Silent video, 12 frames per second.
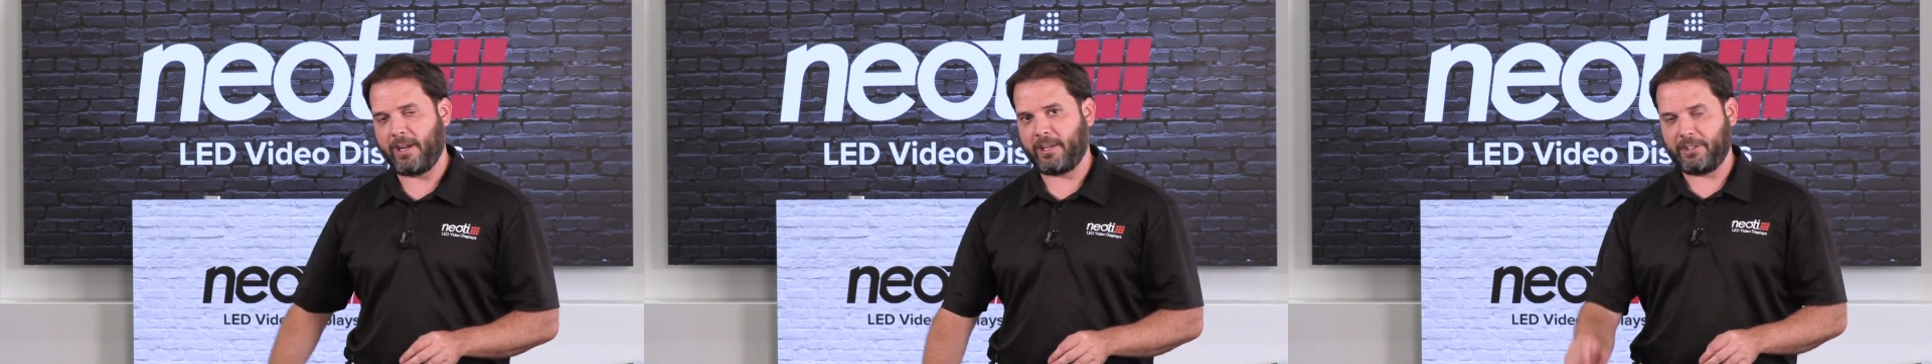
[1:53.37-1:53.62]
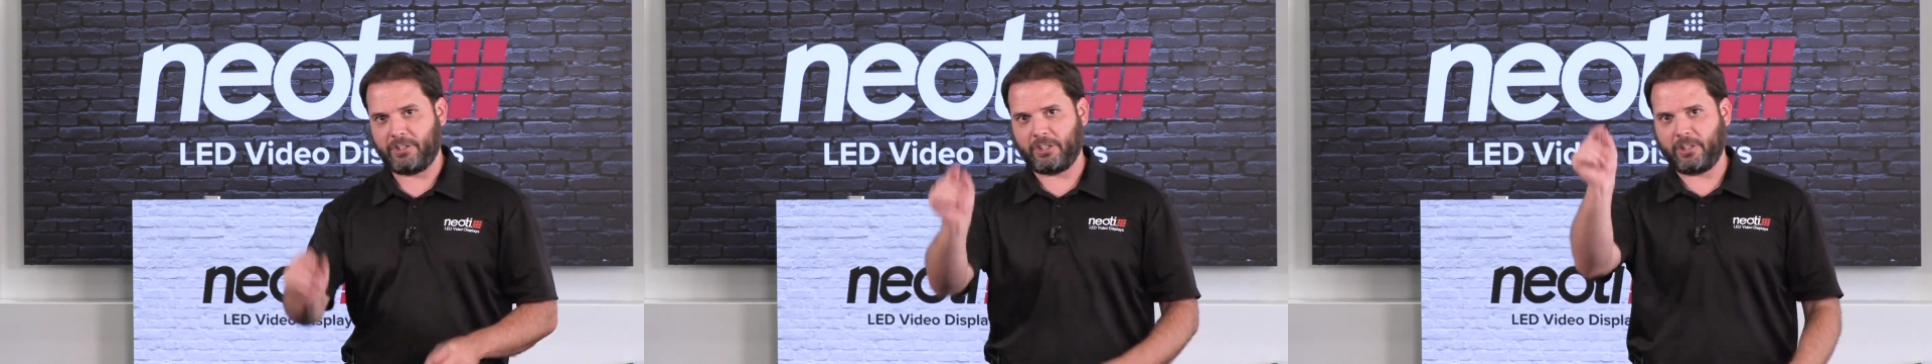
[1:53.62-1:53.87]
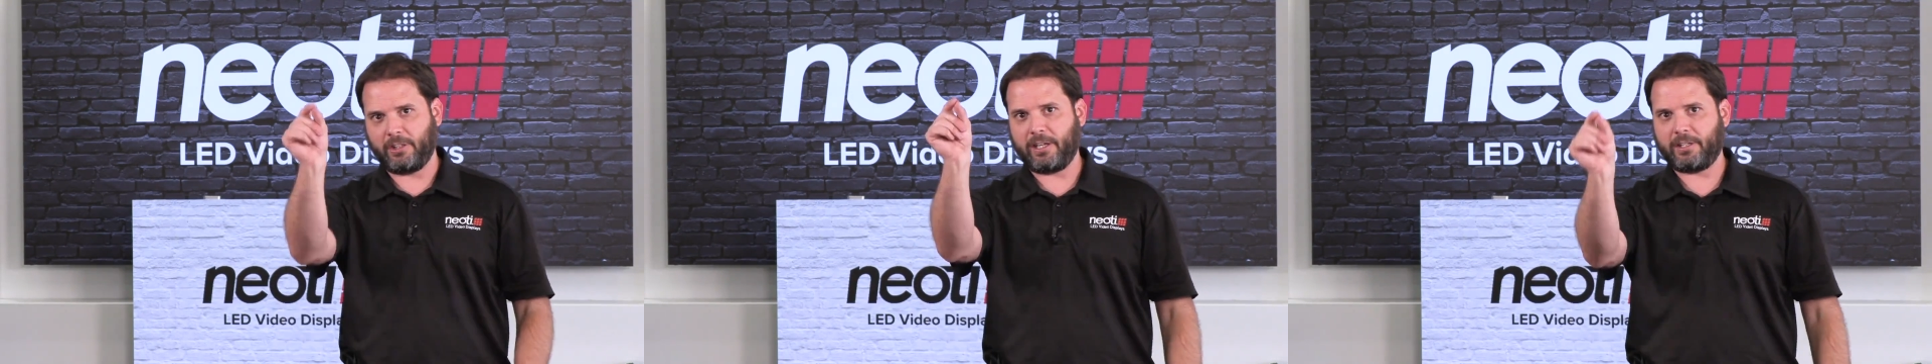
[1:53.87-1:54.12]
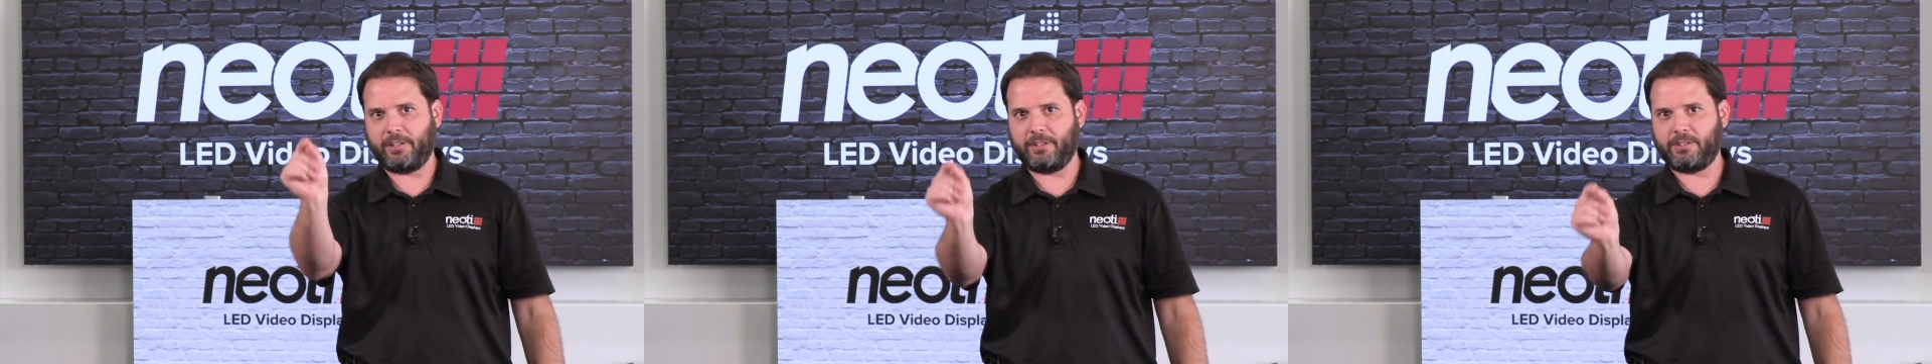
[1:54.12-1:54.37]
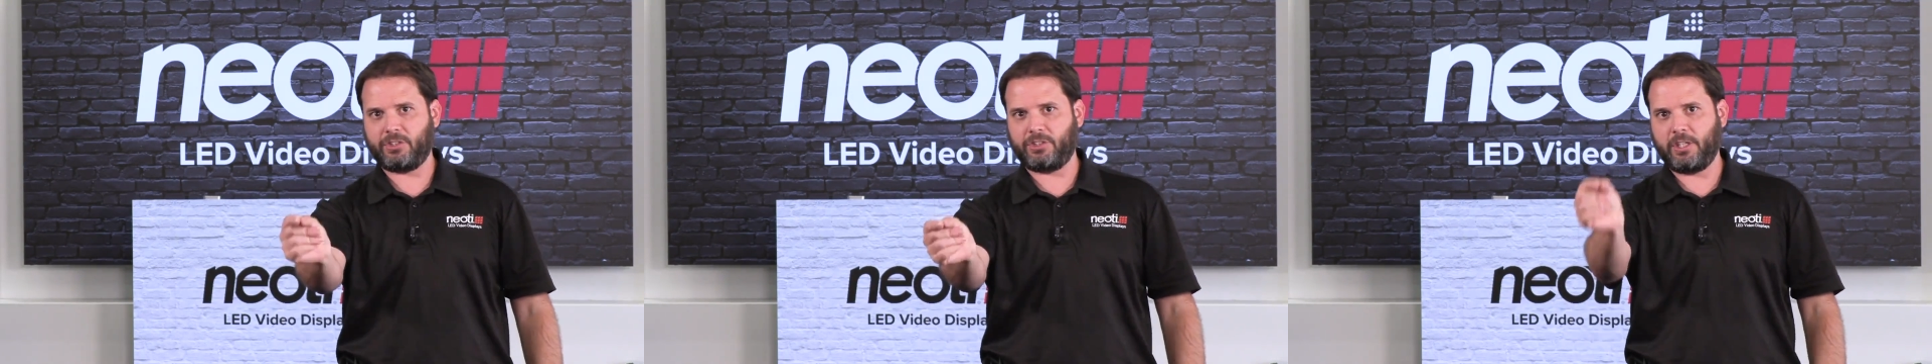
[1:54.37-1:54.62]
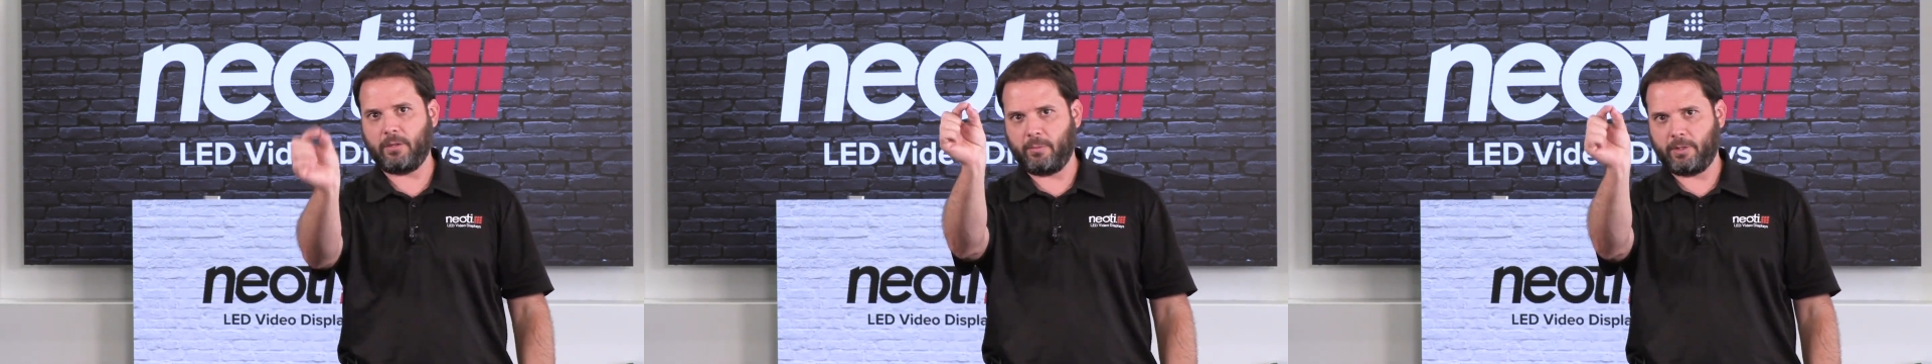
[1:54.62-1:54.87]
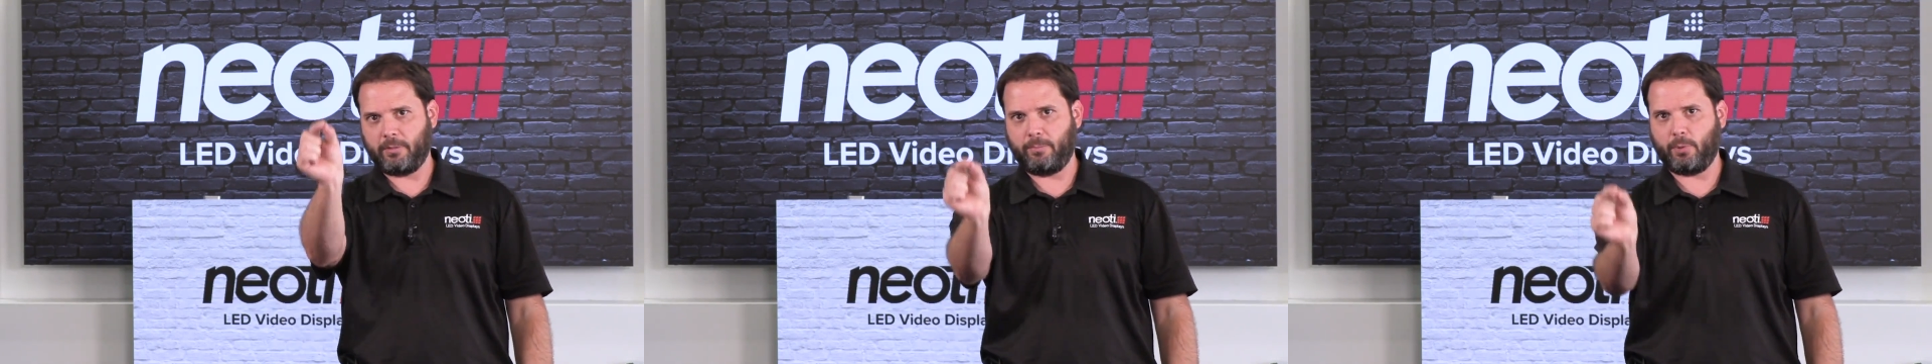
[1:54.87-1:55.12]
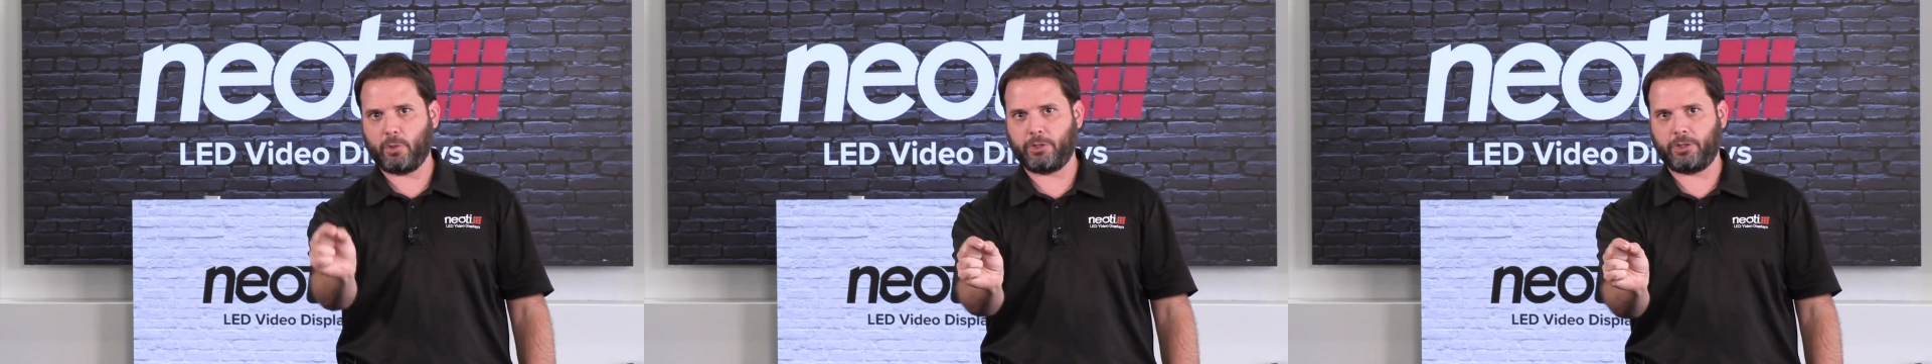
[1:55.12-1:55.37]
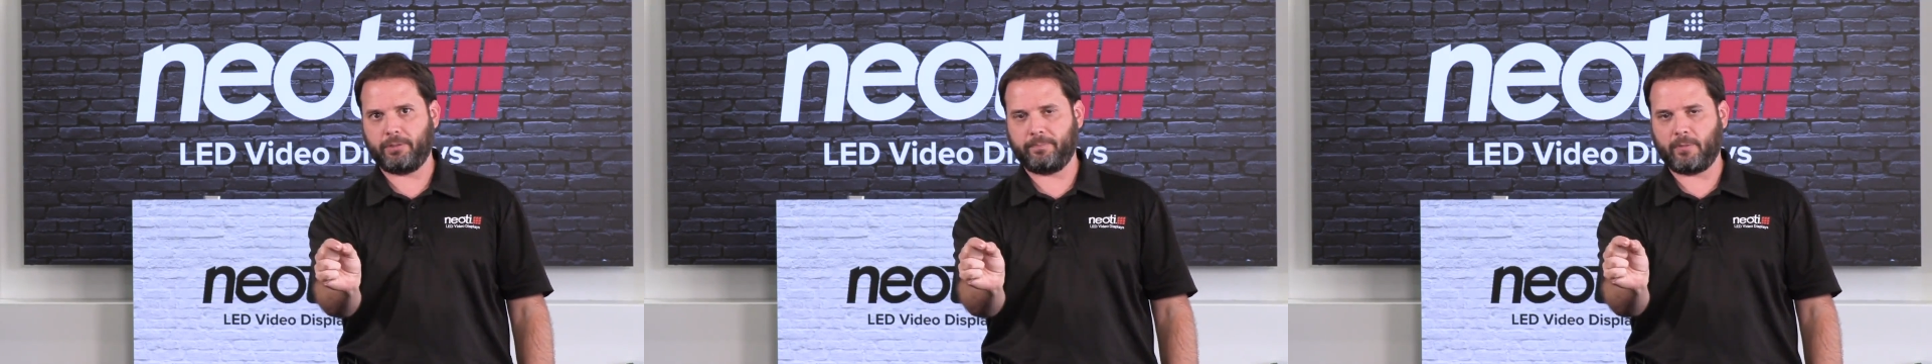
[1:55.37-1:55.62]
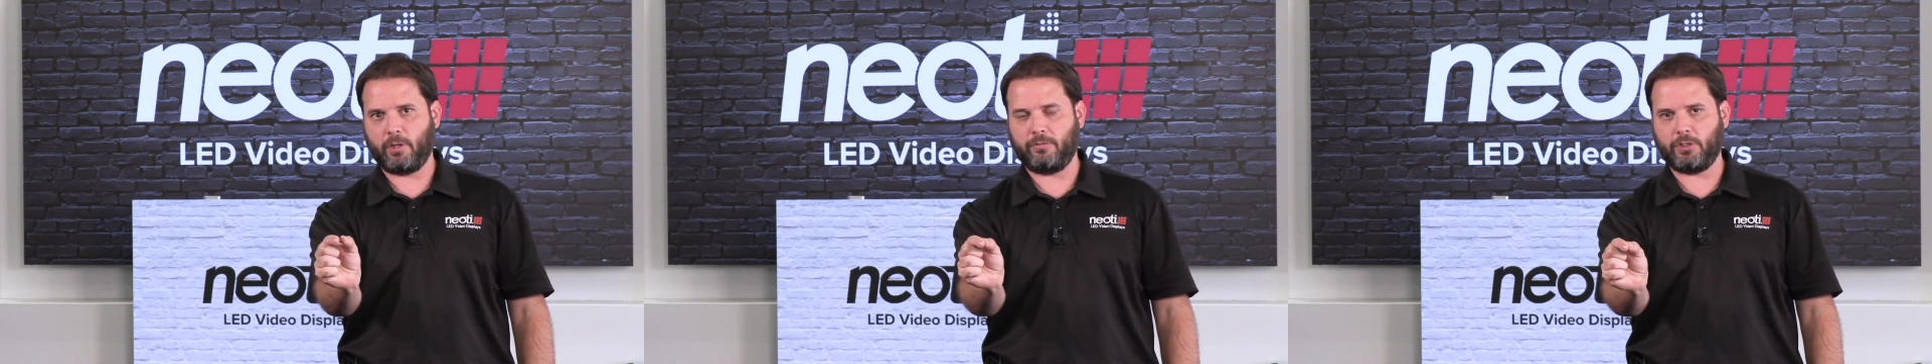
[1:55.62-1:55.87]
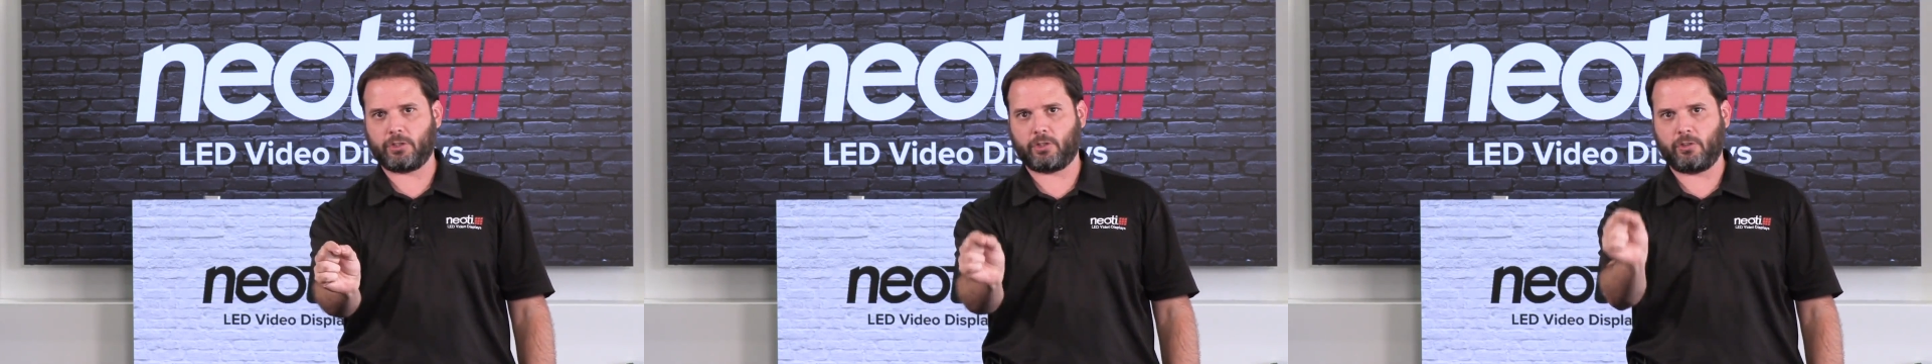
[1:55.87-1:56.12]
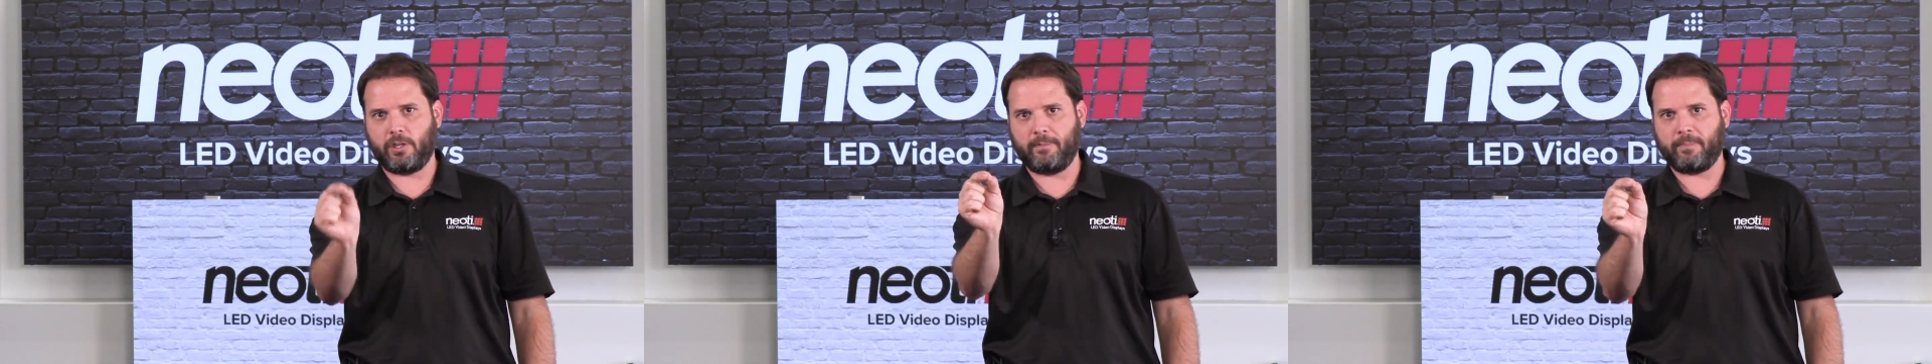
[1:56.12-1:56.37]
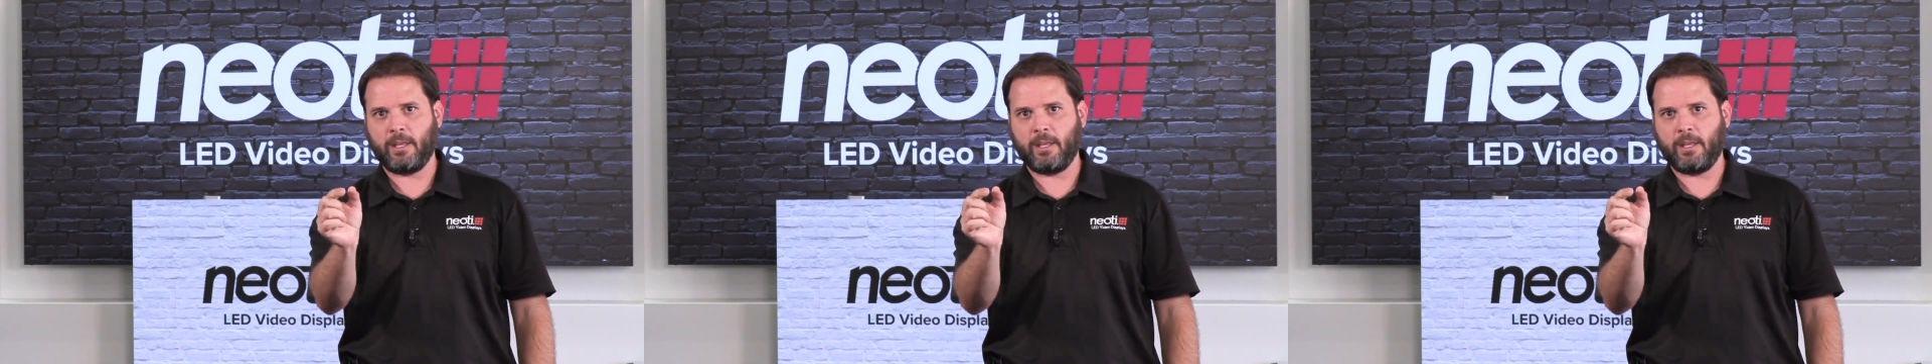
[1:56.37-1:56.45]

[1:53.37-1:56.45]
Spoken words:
I could select this seam portion of the screen.